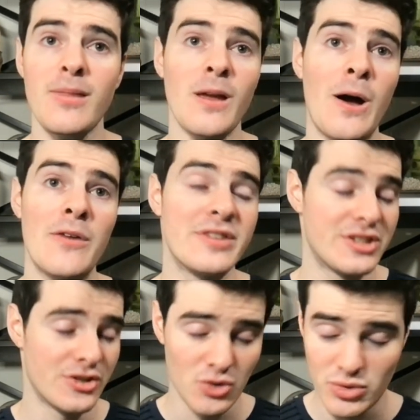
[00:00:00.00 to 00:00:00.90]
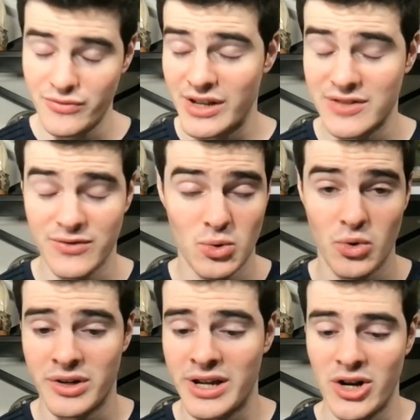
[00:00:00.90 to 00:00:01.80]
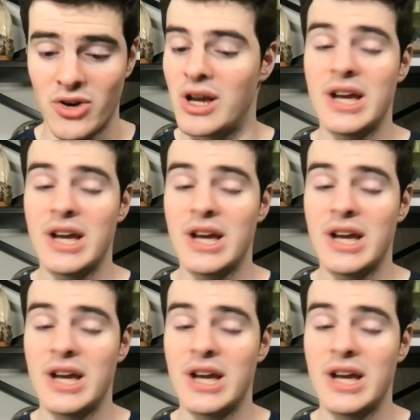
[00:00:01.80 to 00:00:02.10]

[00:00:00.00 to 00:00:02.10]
Of it's a new defensive coordinator.